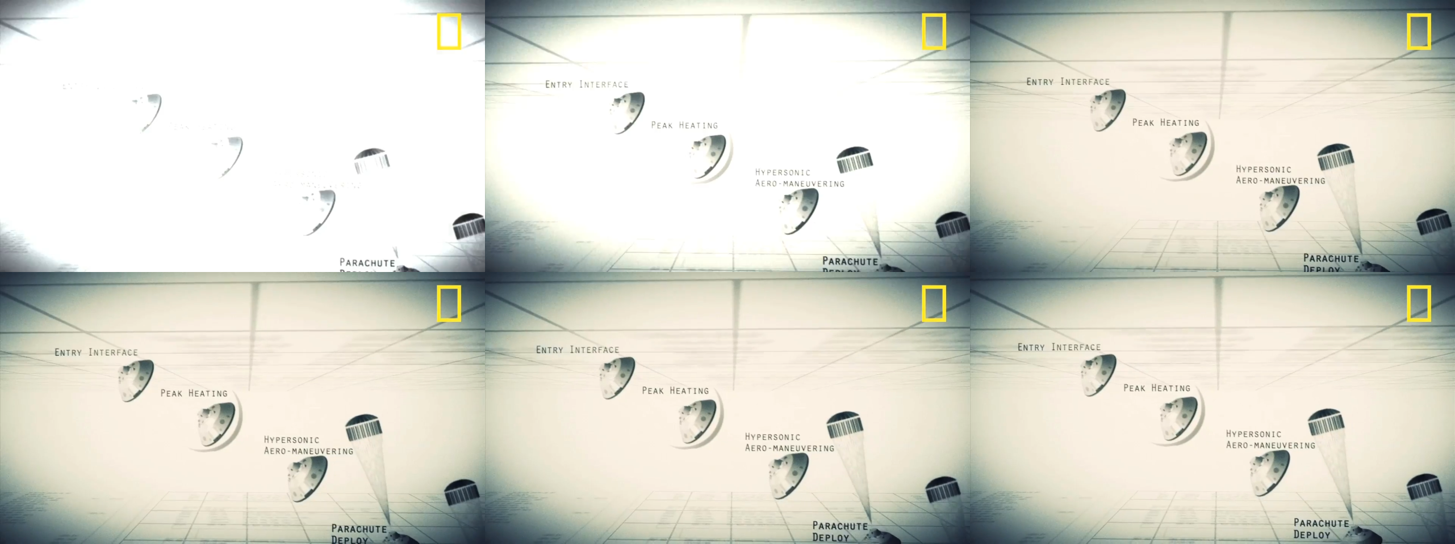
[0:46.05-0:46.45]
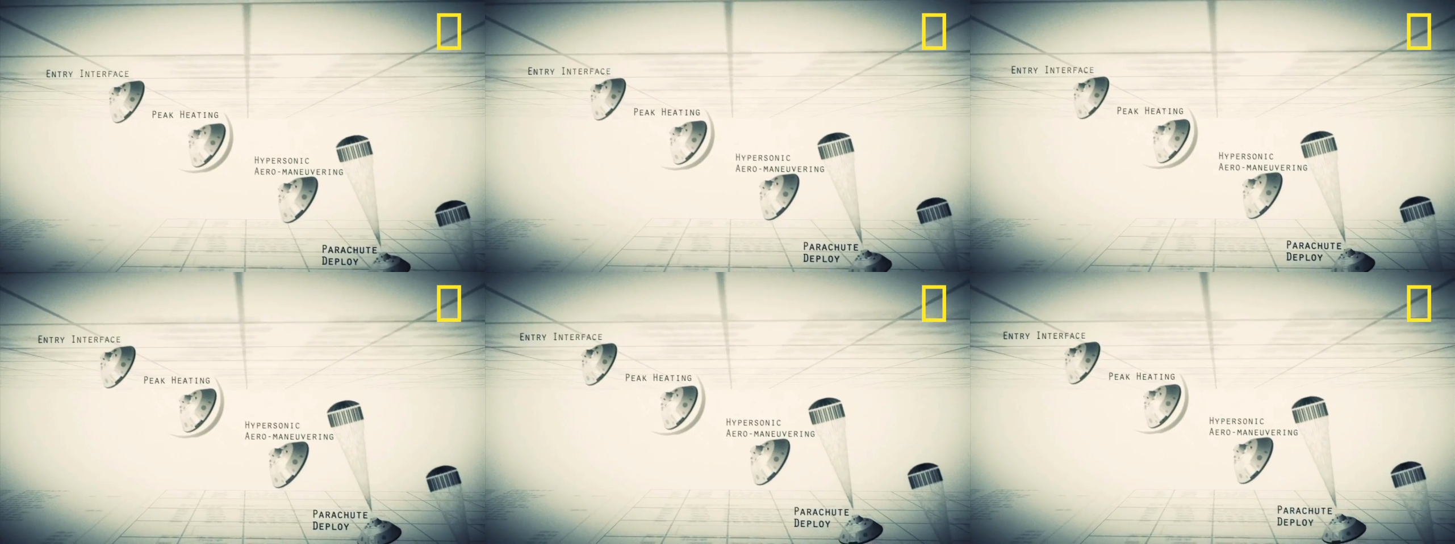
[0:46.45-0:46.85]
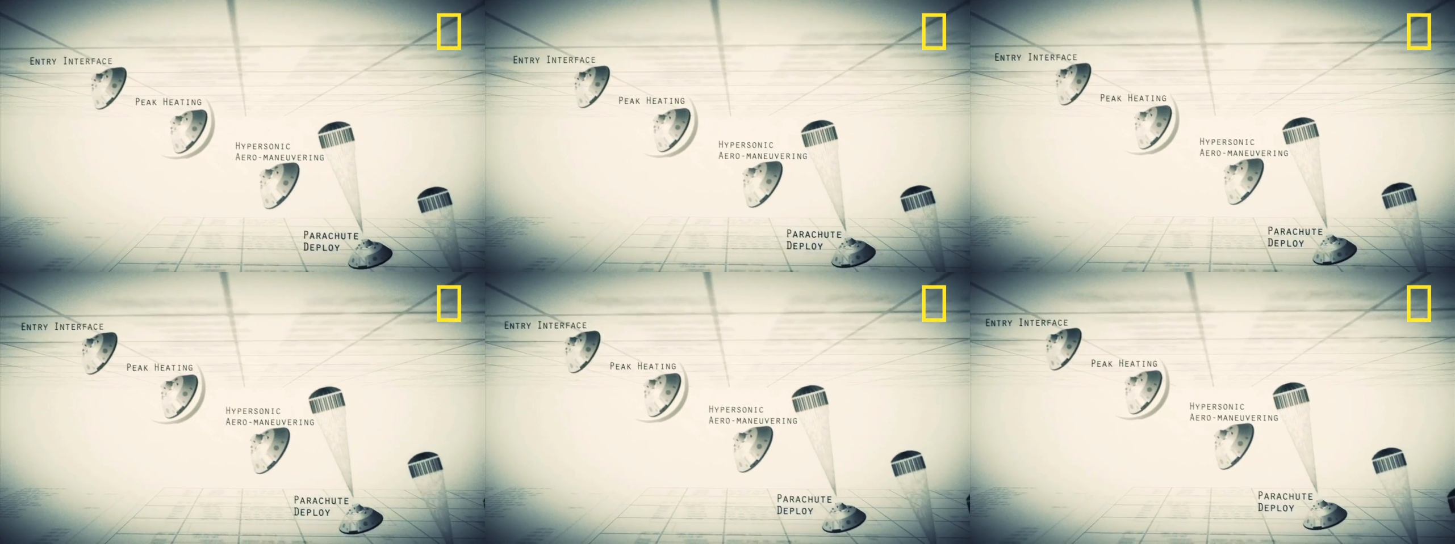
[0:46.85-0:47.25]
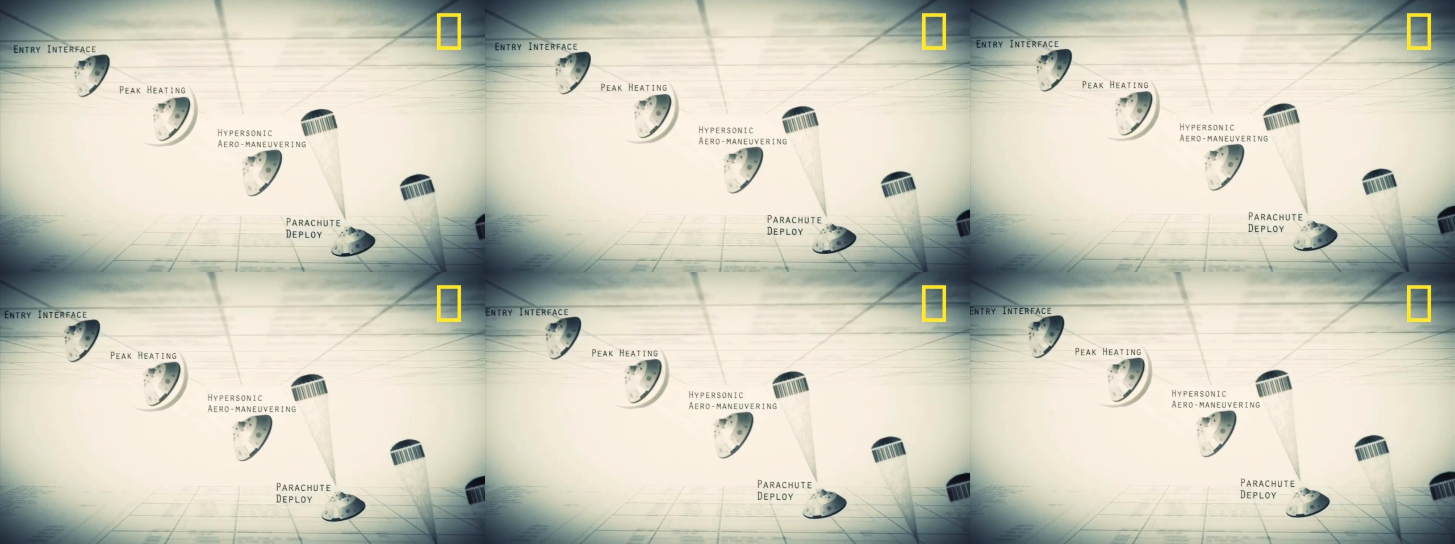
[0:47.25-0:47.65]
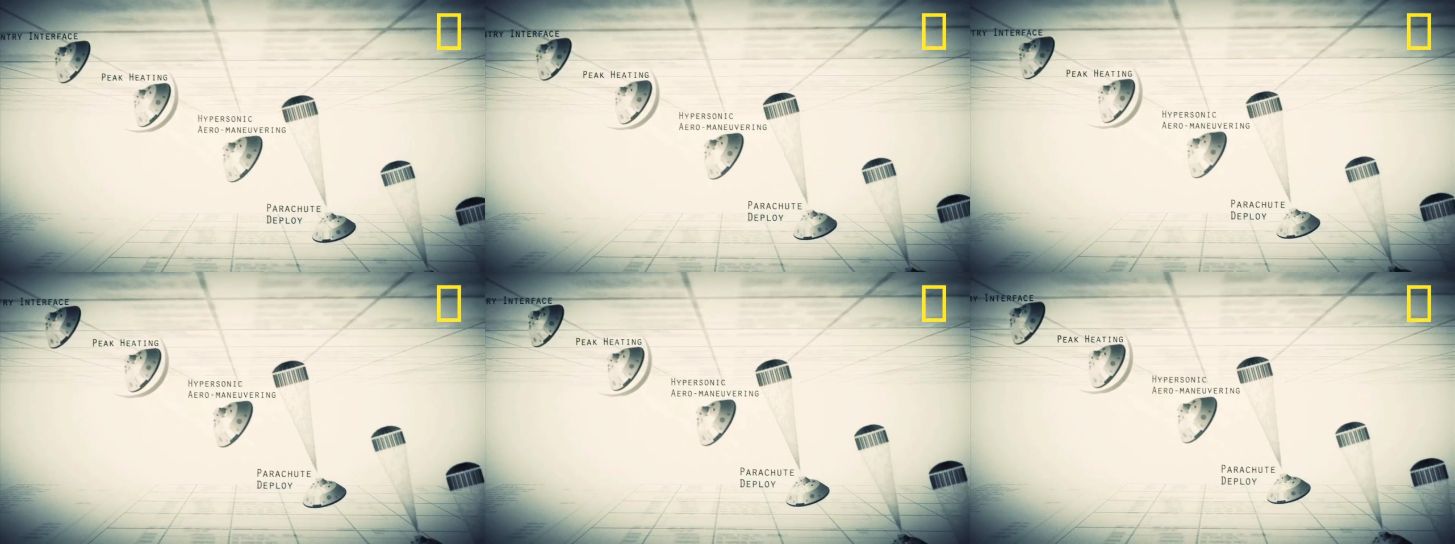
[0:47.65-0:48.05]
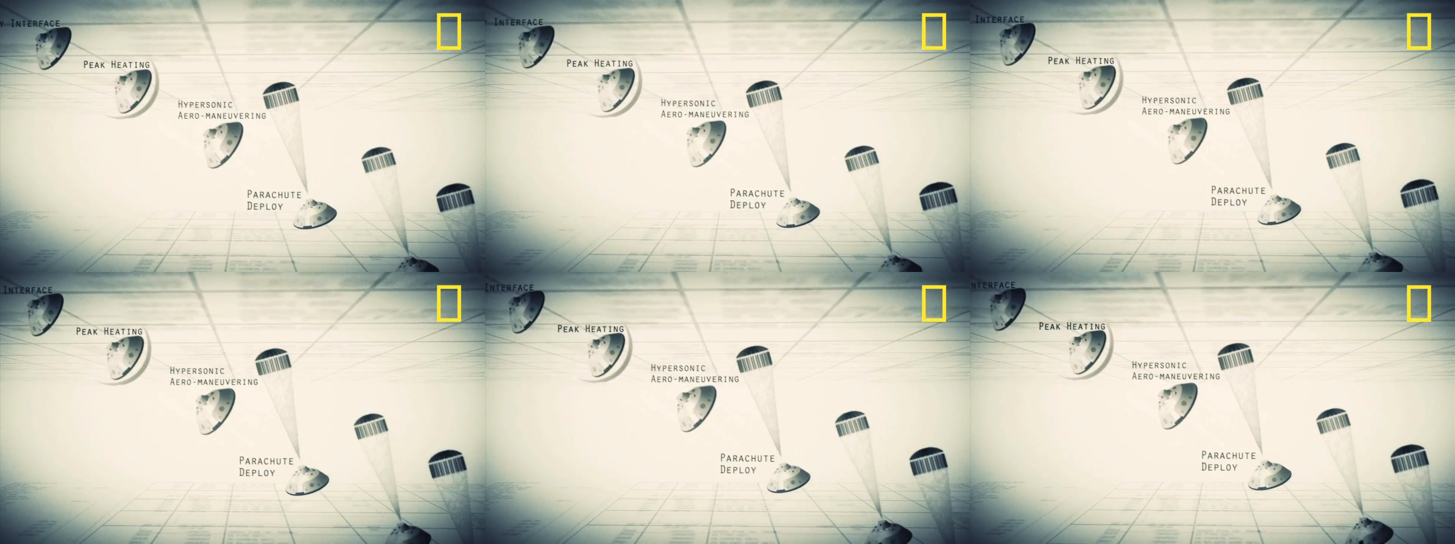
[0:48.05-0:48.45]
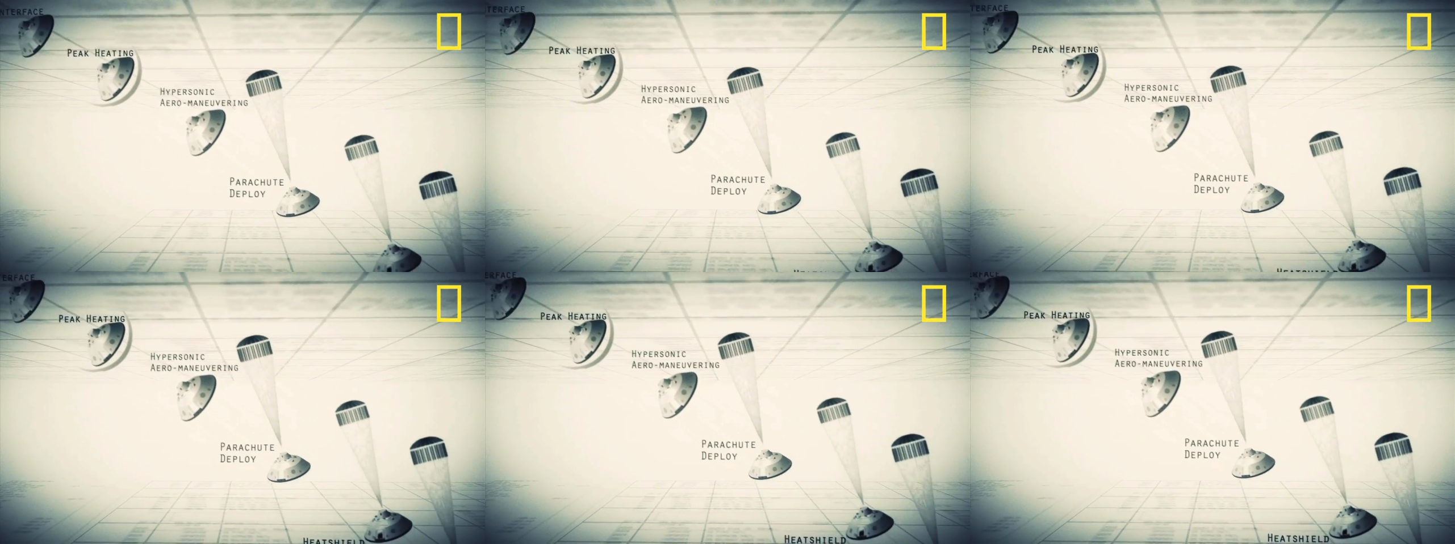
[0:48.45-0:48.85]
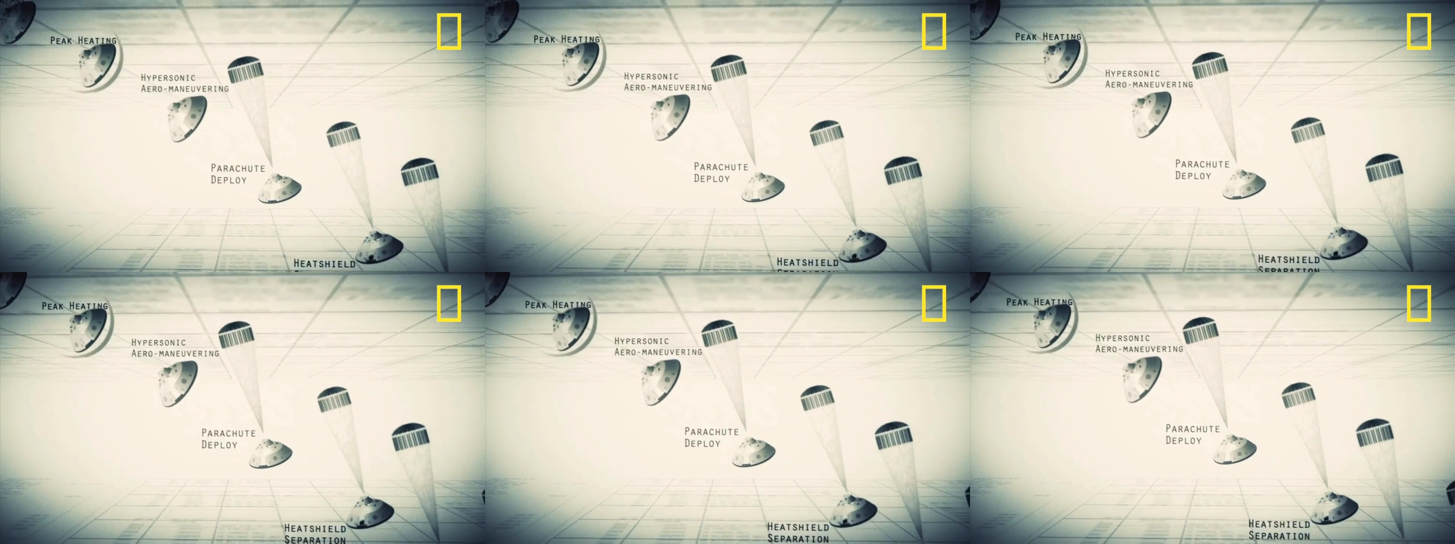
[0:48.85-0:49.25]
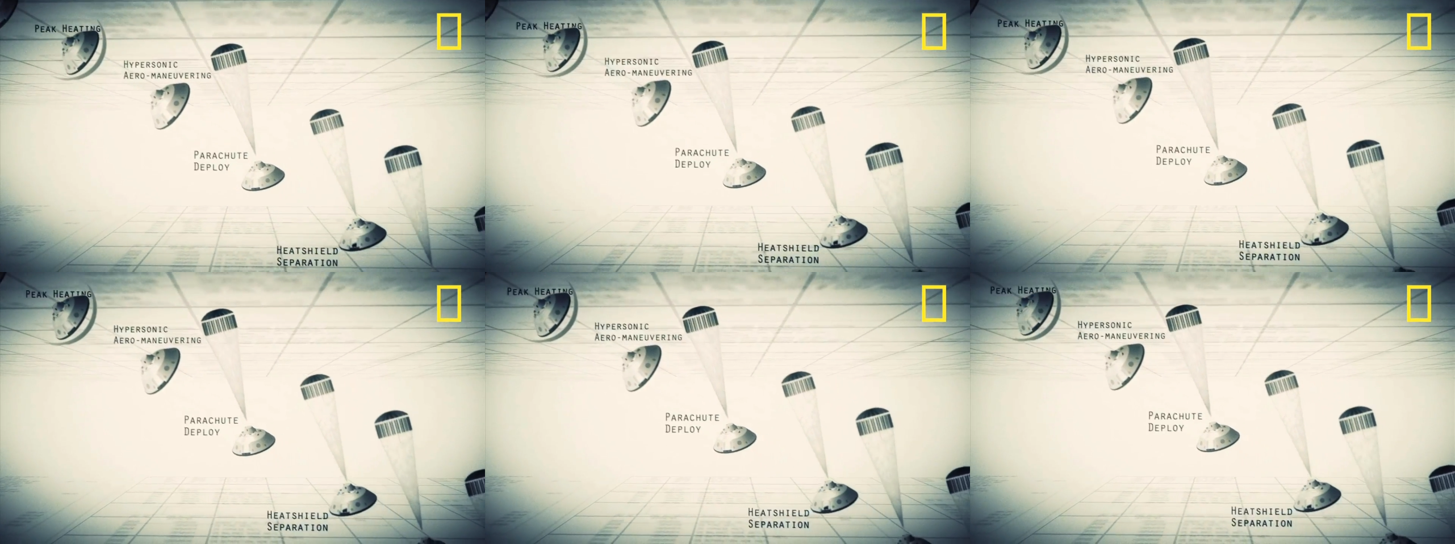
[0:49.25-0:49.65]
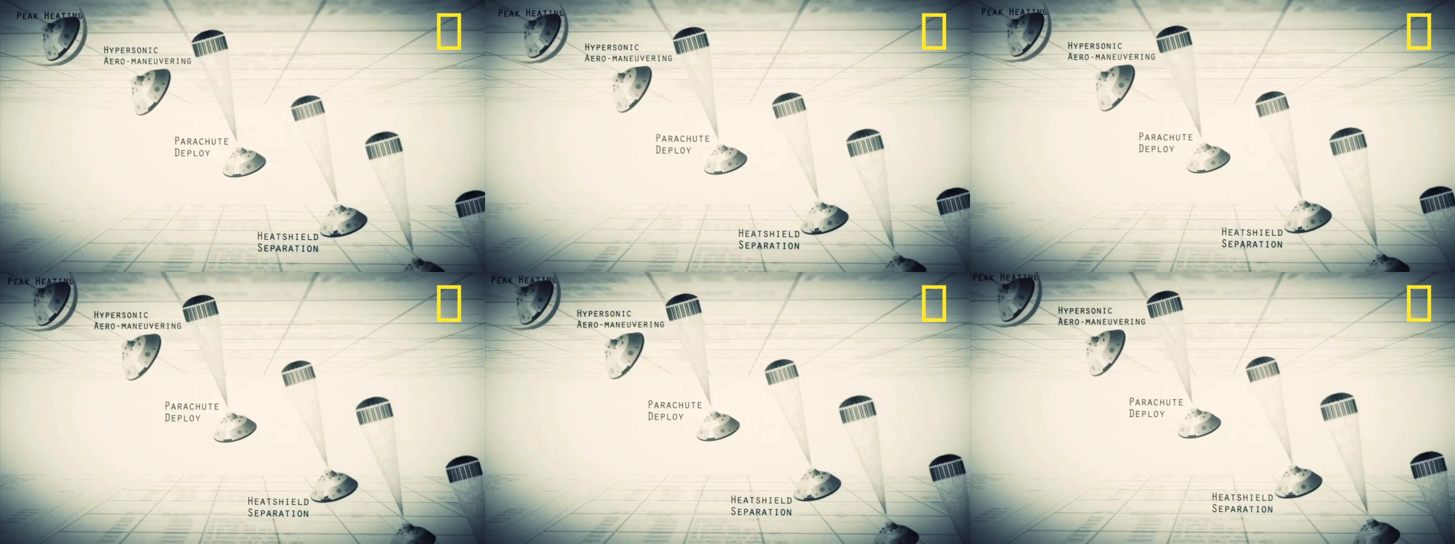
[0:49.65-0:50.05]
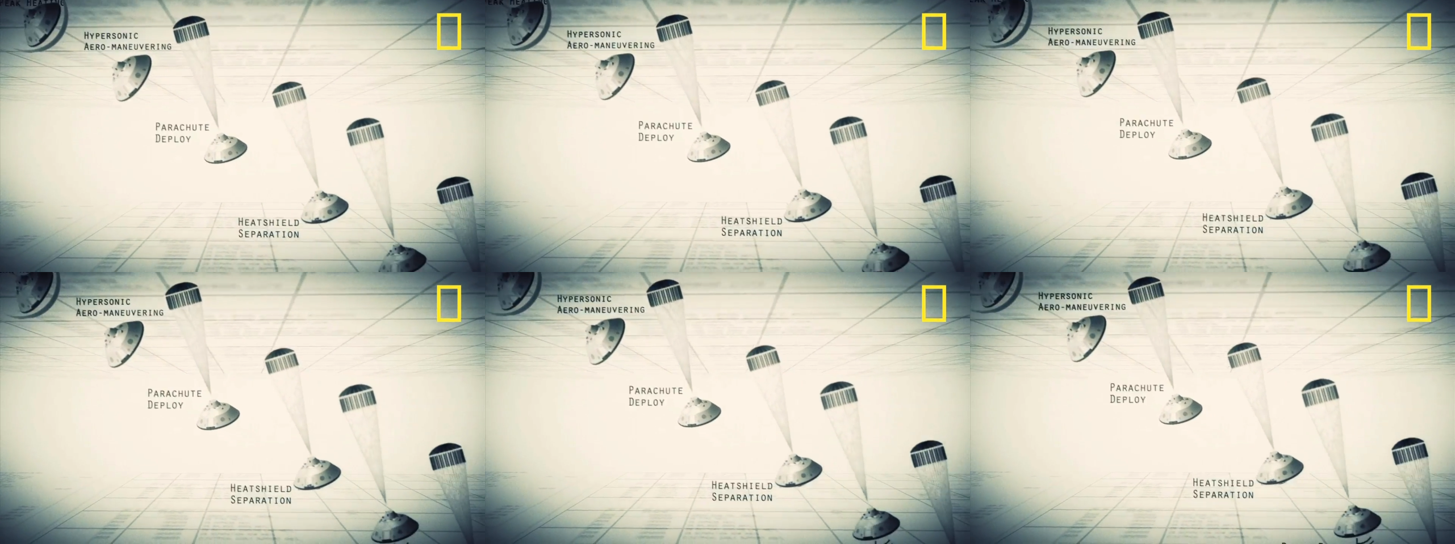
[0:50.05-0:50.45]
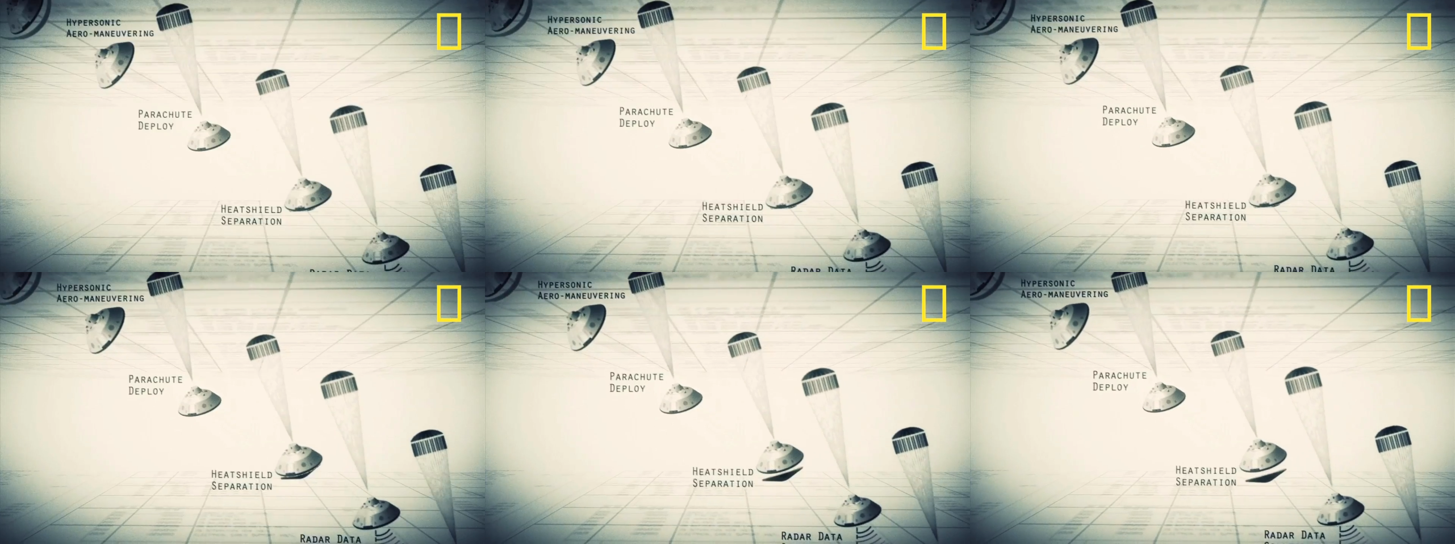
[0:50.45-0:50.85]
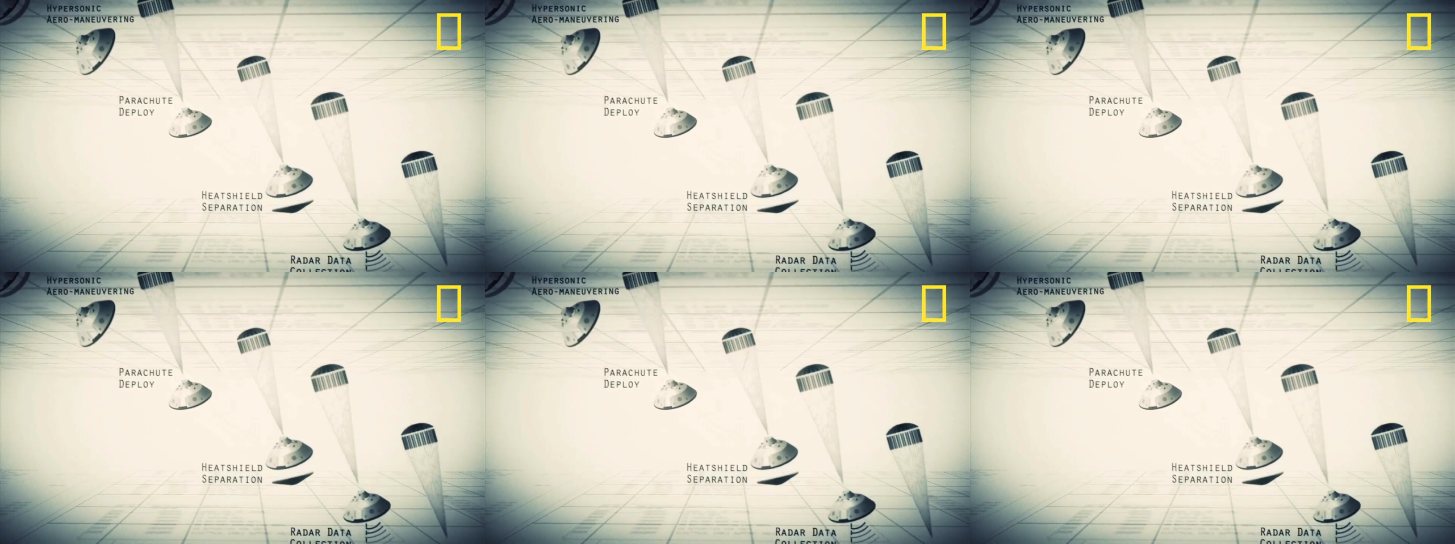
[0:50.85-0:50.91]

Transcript: (no speaker visible)